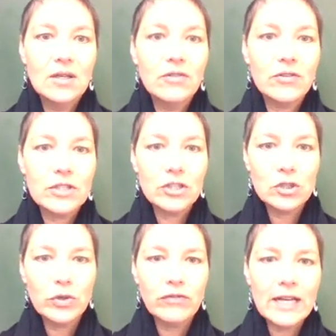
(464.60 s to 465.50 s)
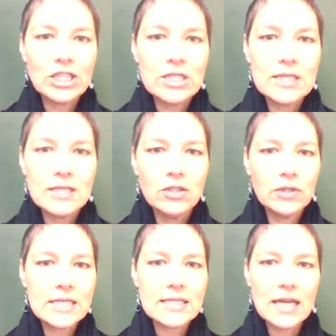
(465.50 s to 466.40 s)
For search reflections, you'll
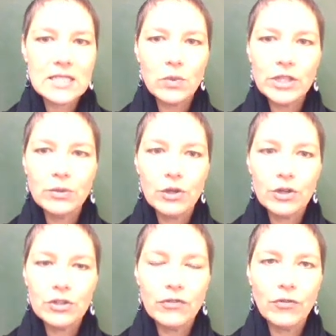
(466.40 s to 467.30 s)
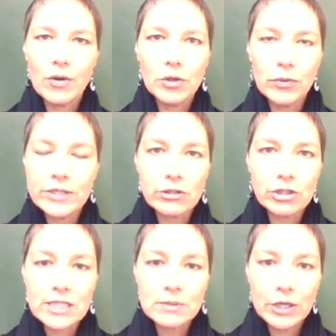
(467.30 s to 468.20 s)
discuss what you learned from your
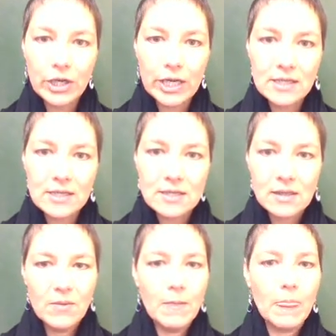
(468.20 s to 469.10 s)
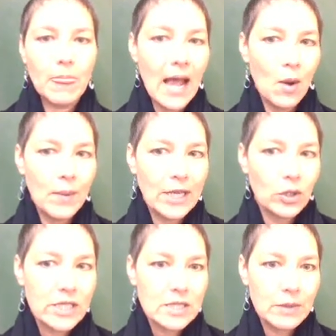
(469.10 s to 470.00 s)
research experience. How might
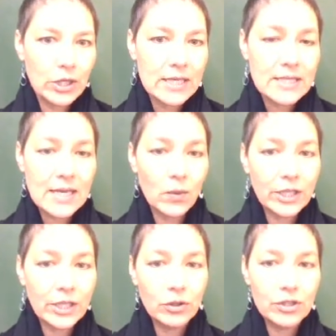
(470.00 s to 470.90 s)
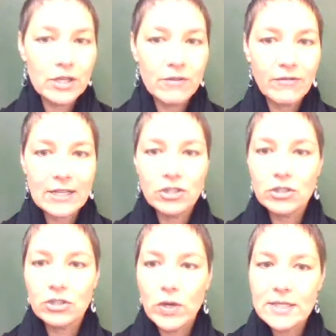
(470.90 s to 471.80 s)
your experience and what you learned affect your
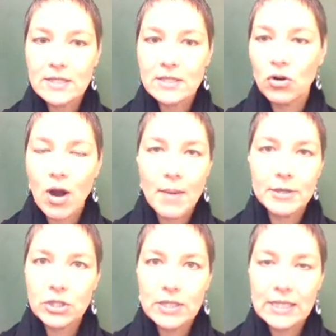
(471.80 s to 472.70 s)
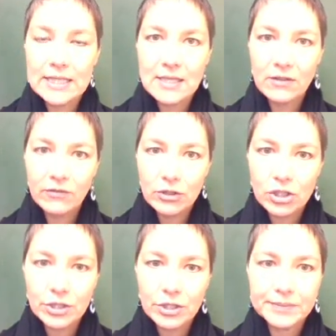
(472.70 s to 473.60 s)
choices or opportunities in the
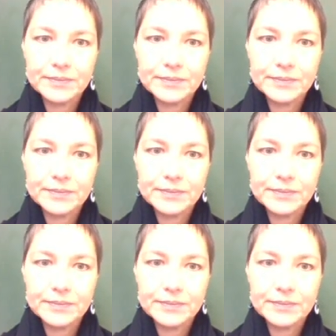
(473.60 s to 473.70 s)
future?